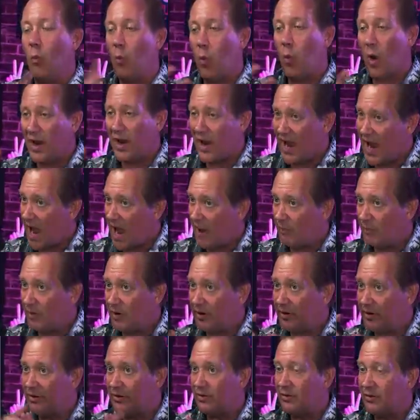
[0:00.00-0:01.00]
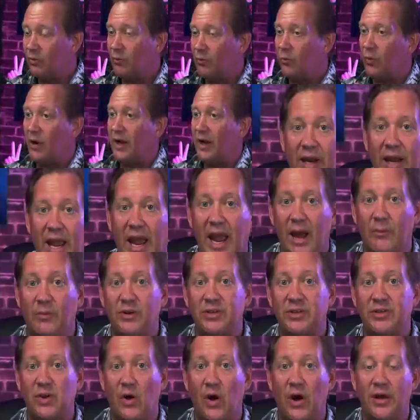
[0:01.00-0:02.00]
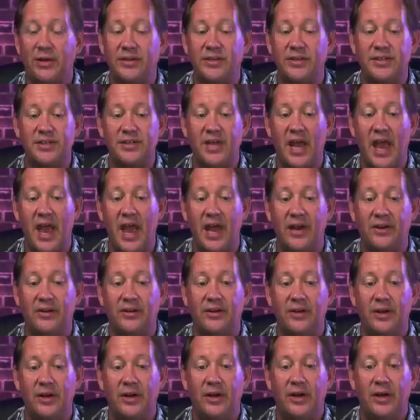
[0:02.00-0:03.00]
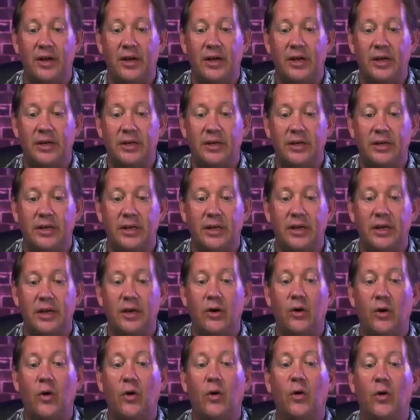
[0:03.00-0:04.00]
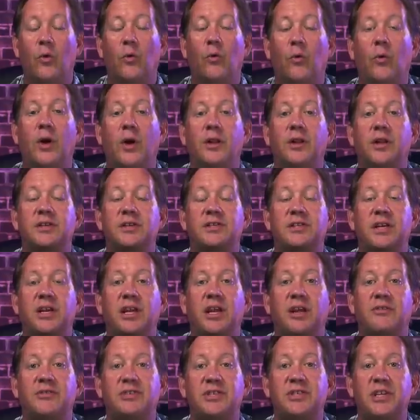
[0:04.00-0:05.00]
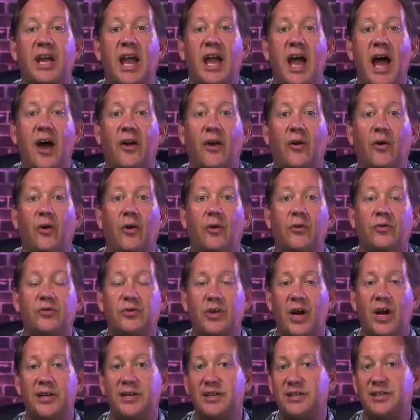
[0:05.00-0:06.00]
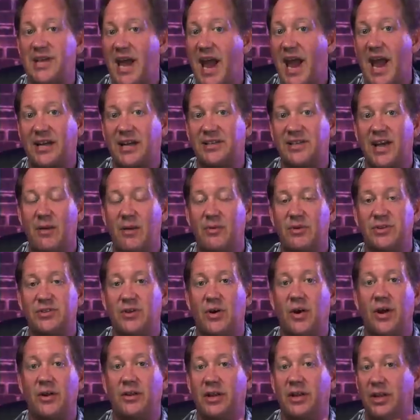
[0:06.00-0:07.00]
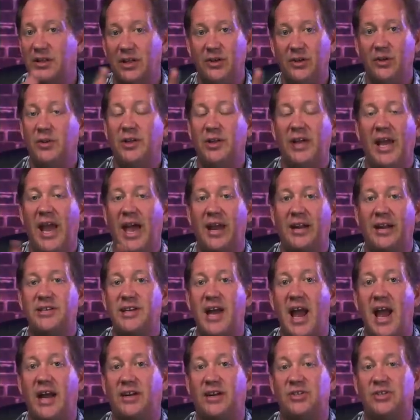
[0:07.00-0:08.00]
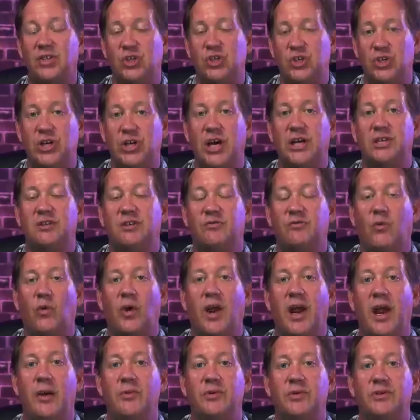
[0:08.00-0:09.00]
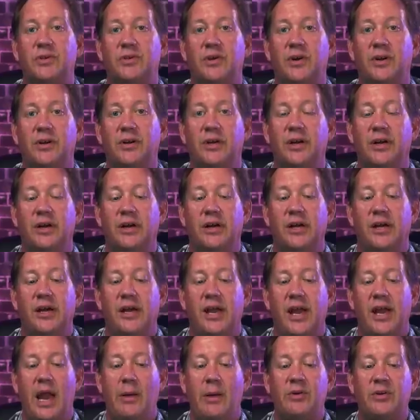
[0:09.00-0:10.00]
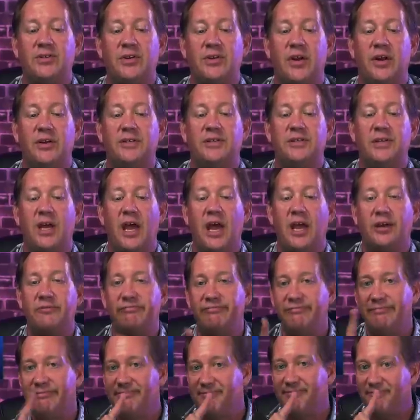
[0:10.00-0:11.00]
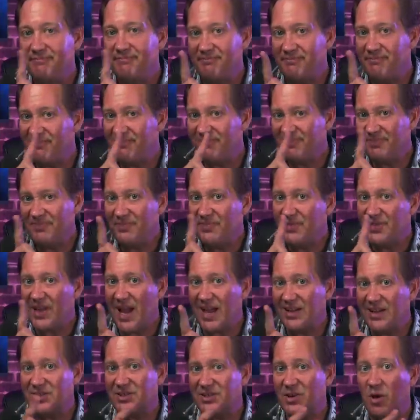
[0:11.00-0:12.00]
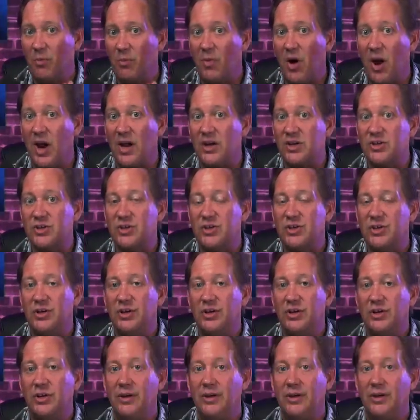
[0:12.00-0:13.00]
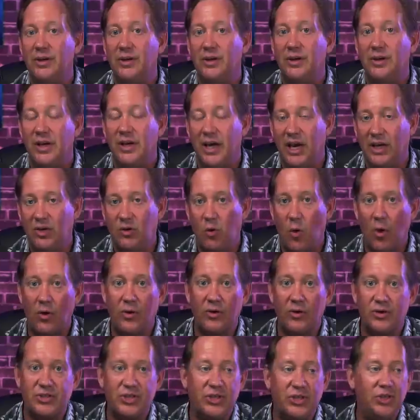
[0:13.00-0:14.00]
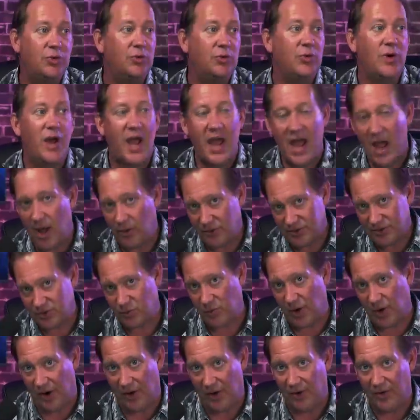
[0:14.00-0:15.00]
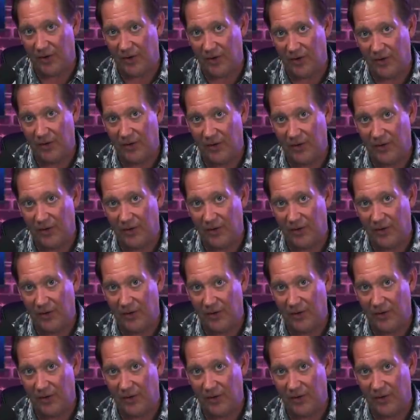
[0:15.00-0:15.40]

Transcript: What happened when Amazon said, or when the city of Seattle tried to tax Amazon? They literally had a tax just for Amazon. Amazon said, not so much. Headquarters too, elsewhere.